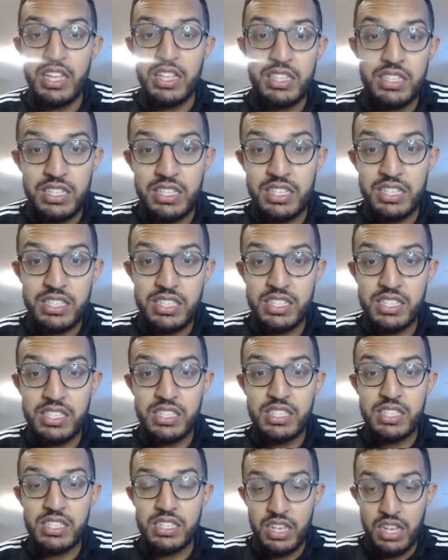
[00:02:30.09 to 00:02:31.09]
This is
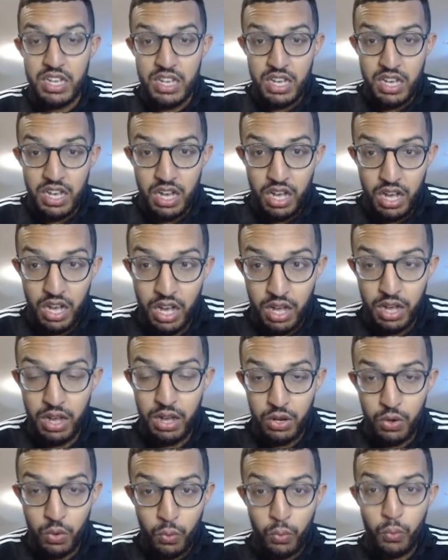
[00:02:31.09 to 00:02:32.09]
a
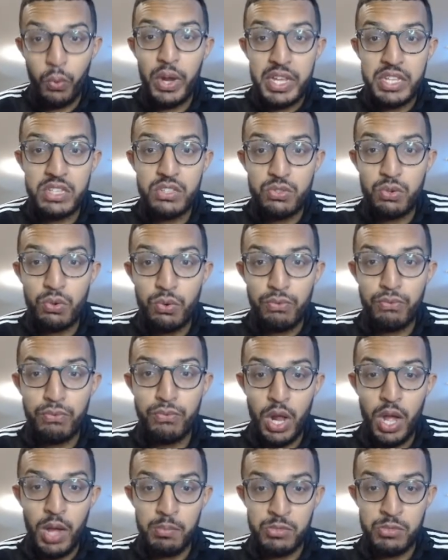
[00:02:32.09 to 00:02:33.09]
great tool for
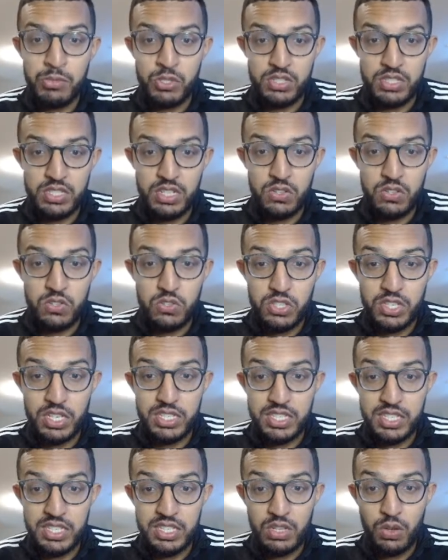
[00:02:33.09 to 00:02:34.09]
Amazon sellers because
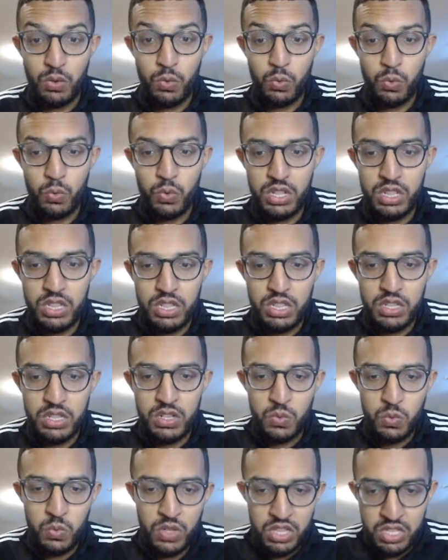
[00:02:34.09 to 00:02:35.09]
it will
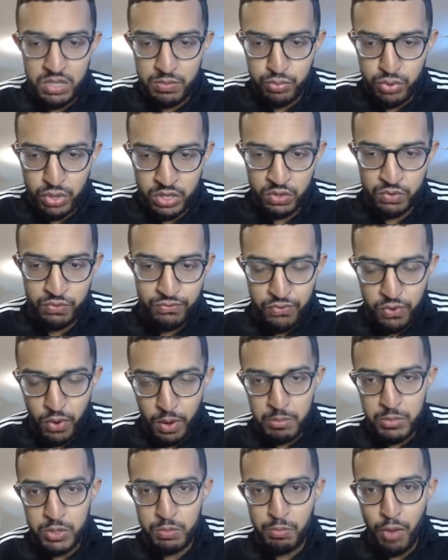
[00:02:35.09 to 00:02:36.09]
really bring you from
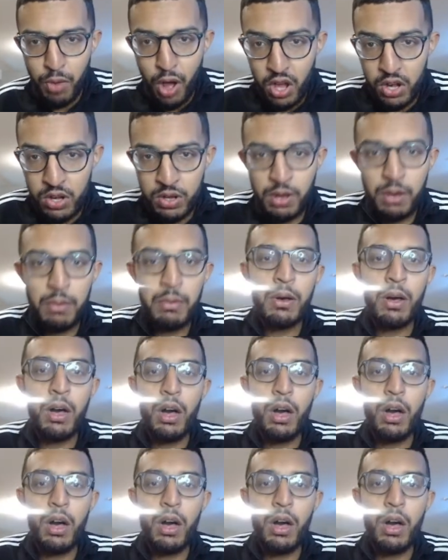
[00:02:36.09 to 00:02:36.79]
the bottom